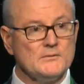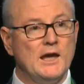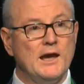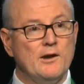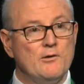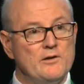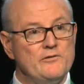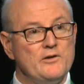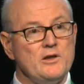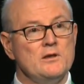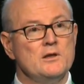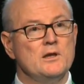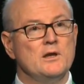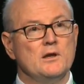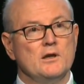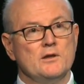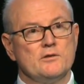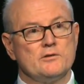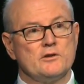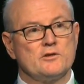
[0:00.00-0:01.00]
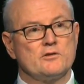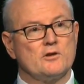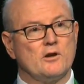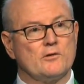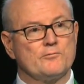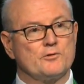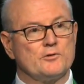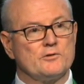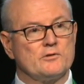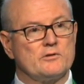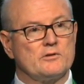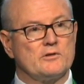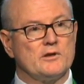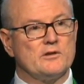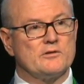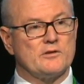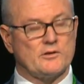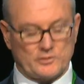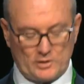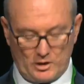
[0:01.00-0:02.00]
However, this conference
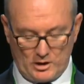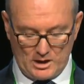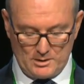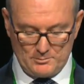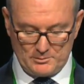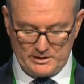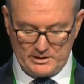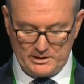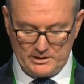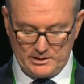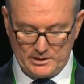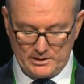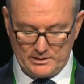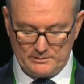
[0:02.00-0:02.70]
is at a timely